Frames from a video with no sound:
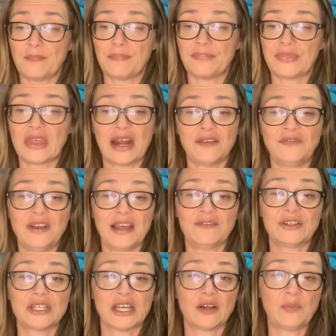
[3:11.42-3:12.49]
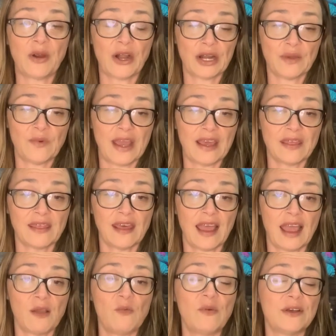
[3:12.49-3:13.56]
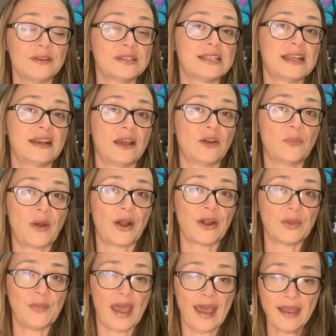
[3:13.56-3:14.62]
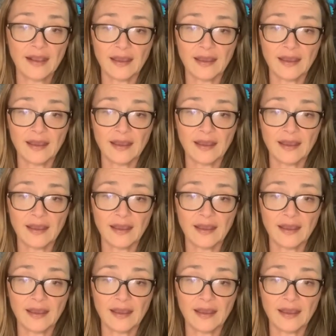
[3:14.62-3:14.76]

that I've never done a party with, I will send out a party pack.